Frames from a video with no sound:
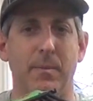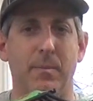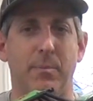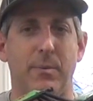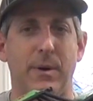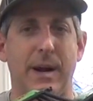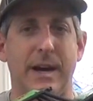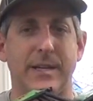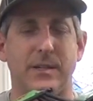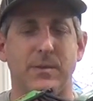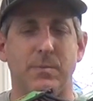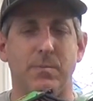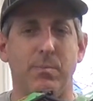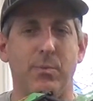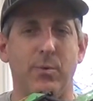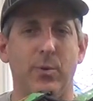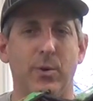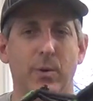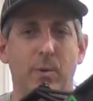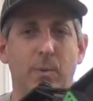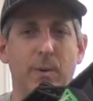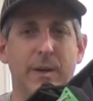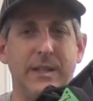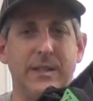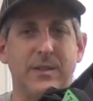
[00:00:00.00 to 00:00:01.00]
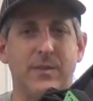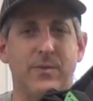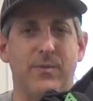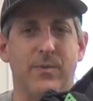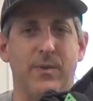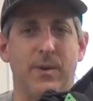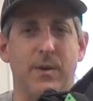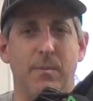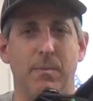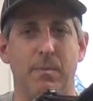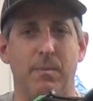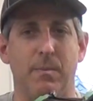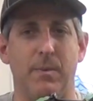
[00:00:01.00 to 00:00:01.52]
brass portal weights
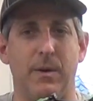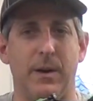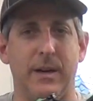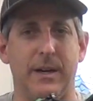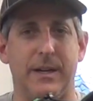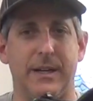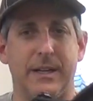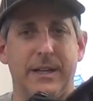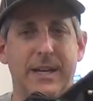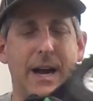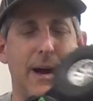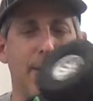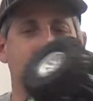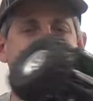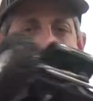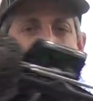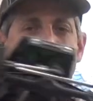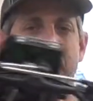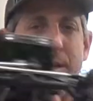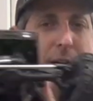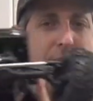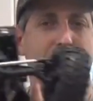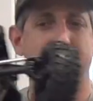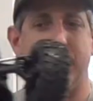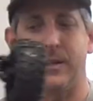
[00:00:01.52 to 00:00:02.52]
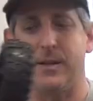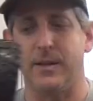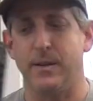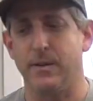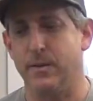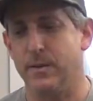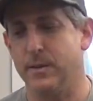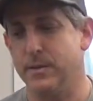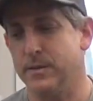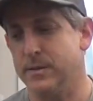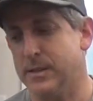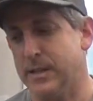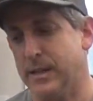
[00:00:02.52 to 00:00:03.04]
from Capra and
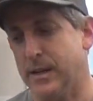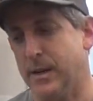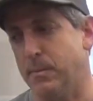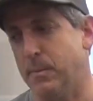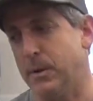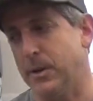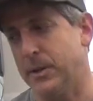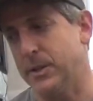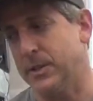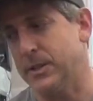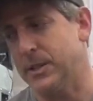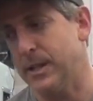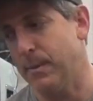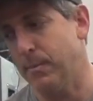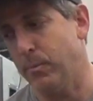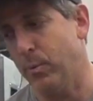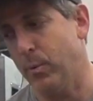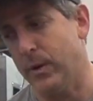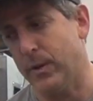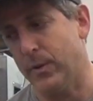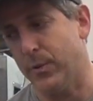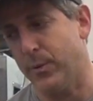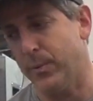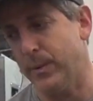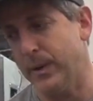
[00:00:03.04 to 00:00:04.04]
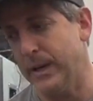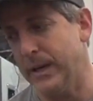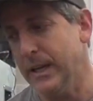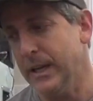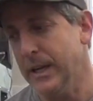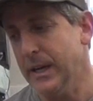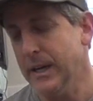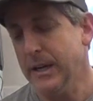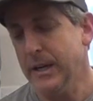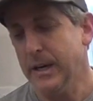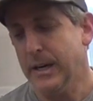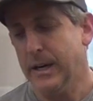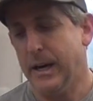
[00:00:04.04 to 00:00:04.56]
stick them on your 10.3.
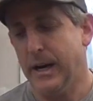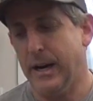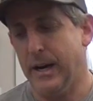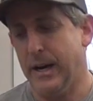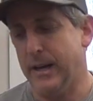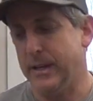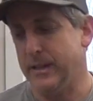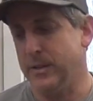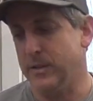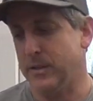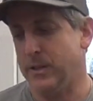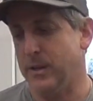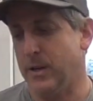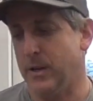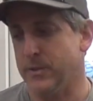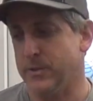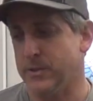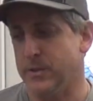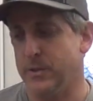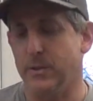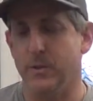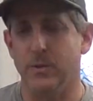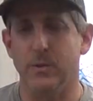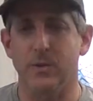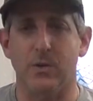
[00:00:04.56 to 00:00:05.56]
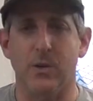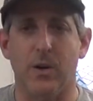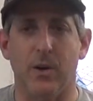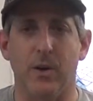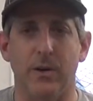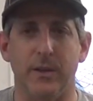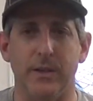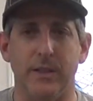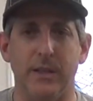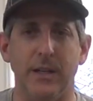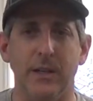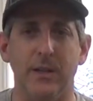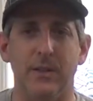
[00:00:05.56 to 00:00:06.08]
You can also use
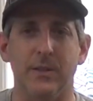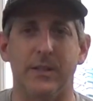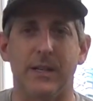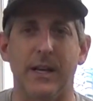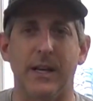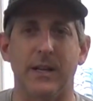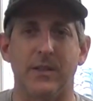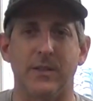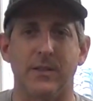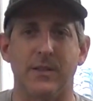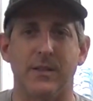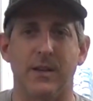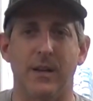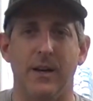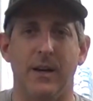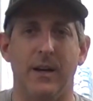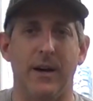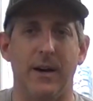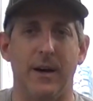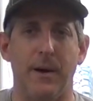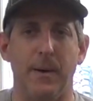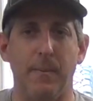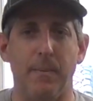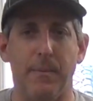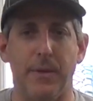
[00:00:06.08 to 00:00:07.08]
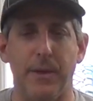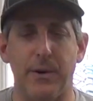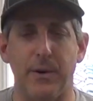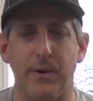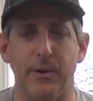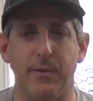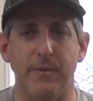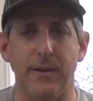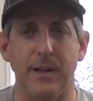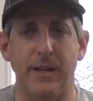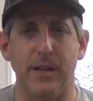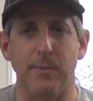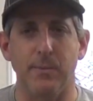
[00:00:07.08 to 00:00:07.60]
hardened gear sets that are
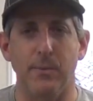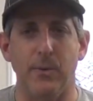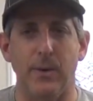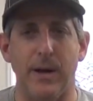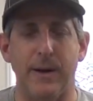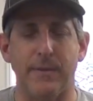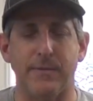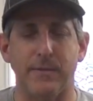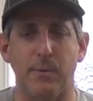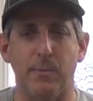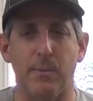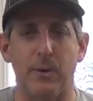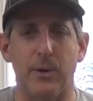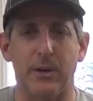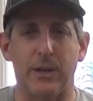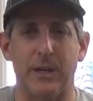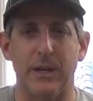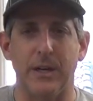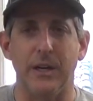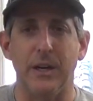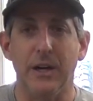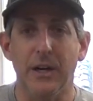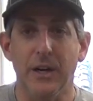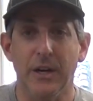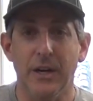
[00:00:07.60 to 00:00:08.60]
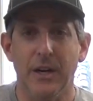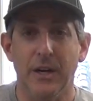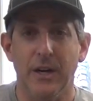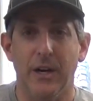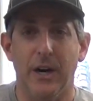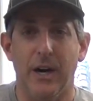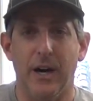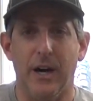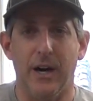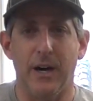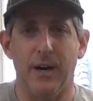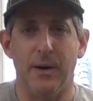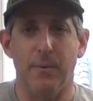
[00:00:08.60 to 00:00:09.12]
available aftermarket,
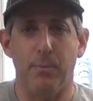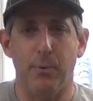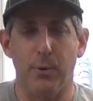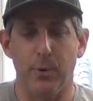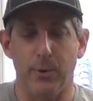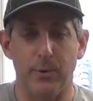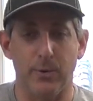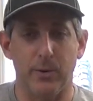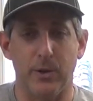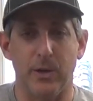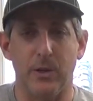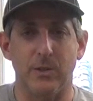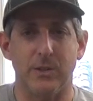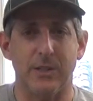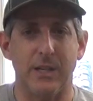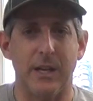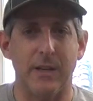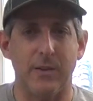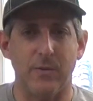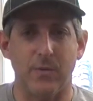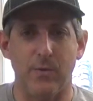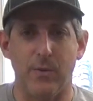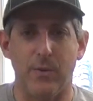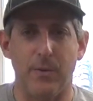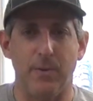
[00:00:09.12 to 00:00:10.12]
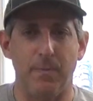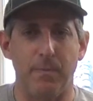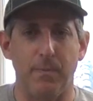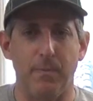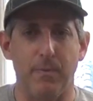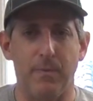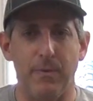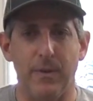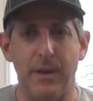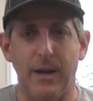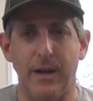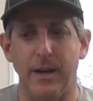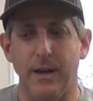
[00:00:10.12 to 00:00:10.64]
portal gear sets from
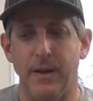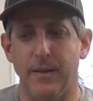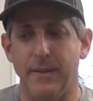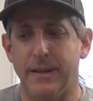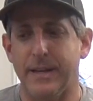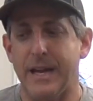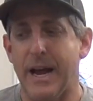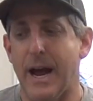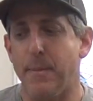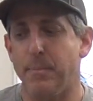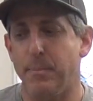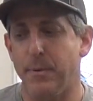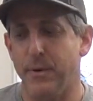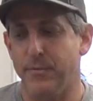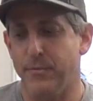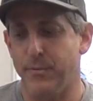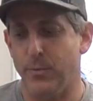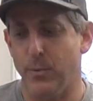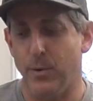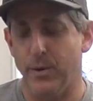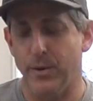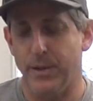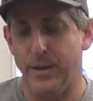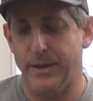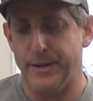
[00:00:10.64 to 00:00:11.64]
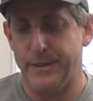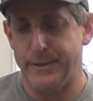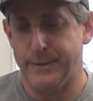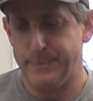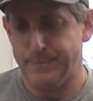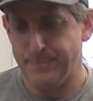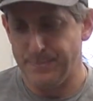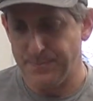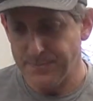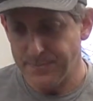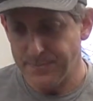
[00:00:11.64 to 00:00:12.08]
the Capra for the